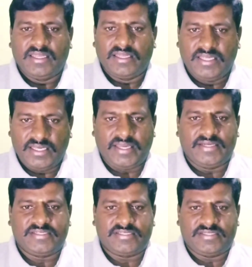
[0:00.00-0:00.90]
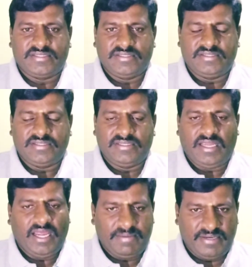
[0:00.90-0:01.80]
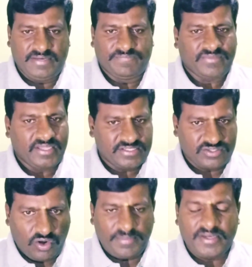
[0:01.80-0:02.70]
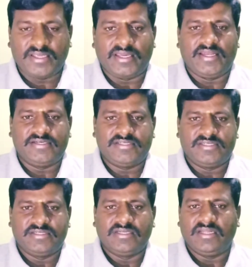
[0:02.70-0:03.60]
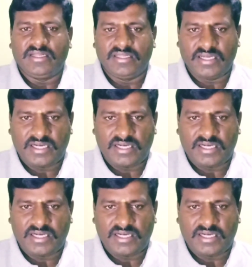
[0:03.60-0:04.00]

He gets, I mean, his nominee gets the